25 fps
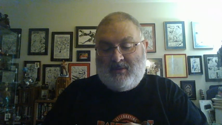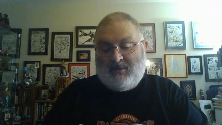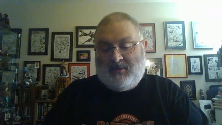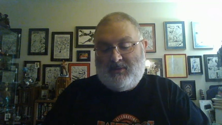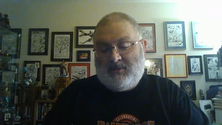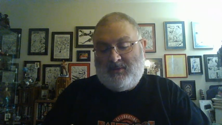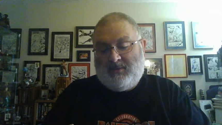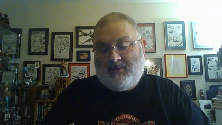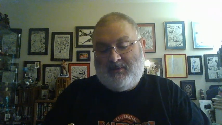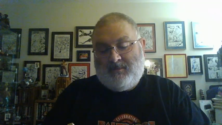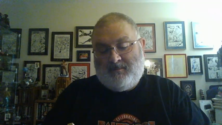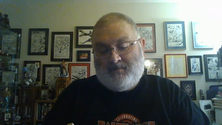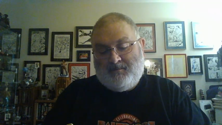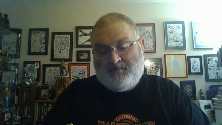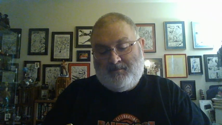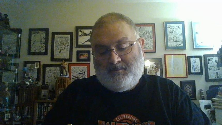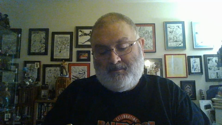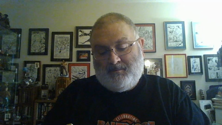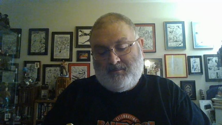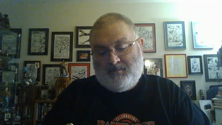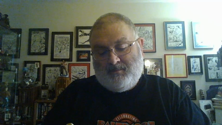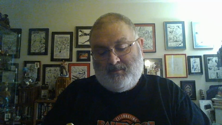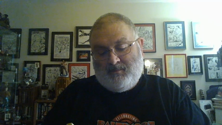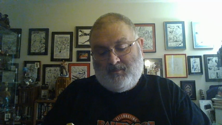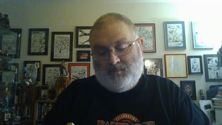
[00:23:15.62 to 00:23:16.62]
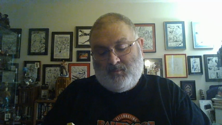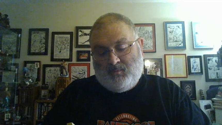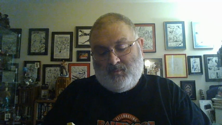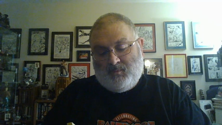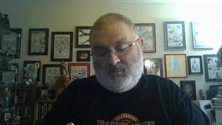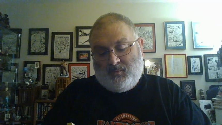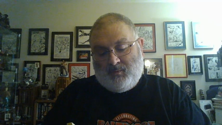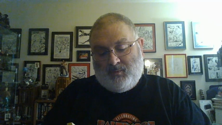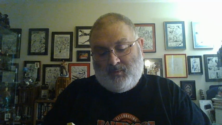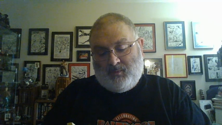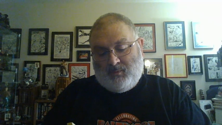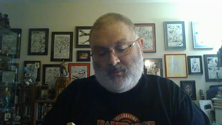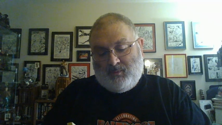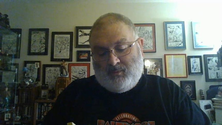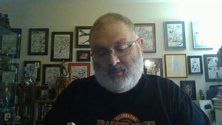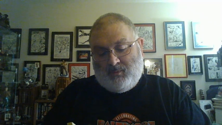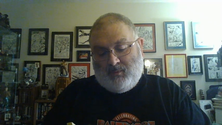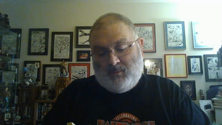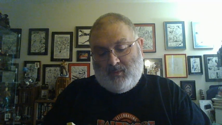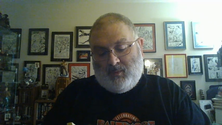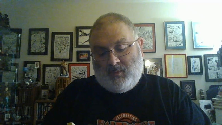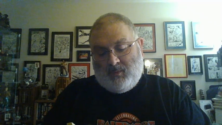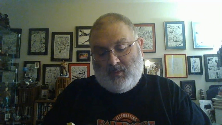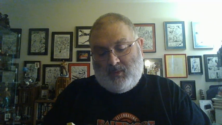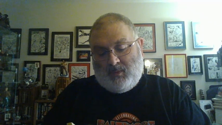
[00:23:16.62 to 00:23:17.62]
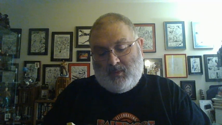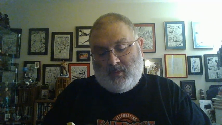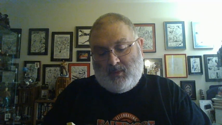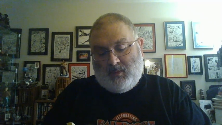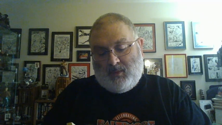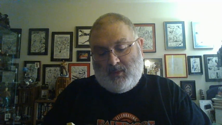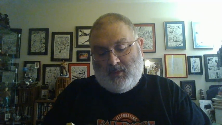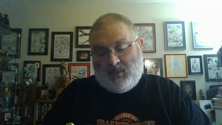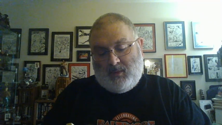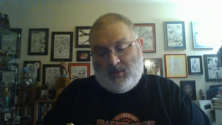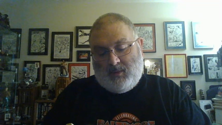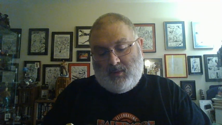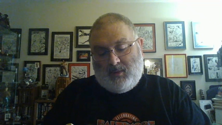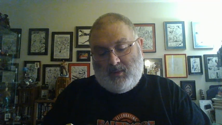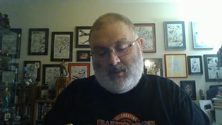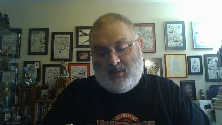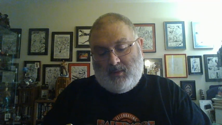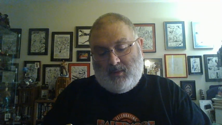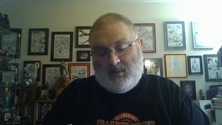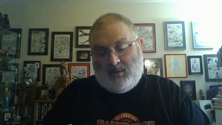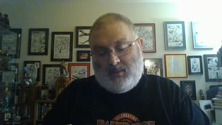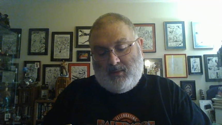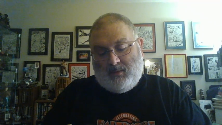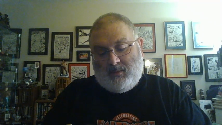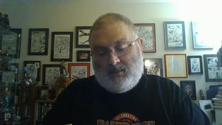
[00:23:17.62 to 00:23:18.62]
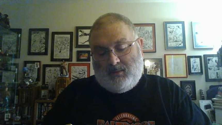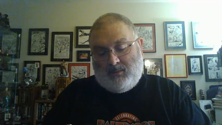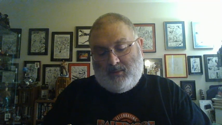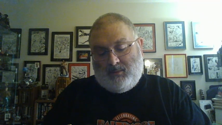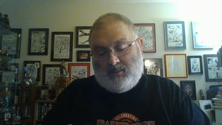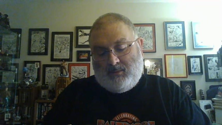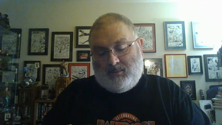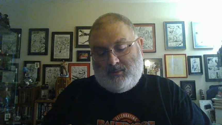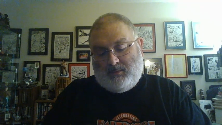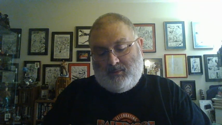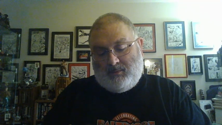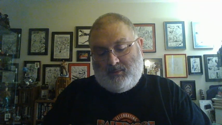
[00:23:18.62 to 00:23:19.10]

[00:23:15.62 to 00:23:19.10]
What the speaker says: No one is speaking in this clip.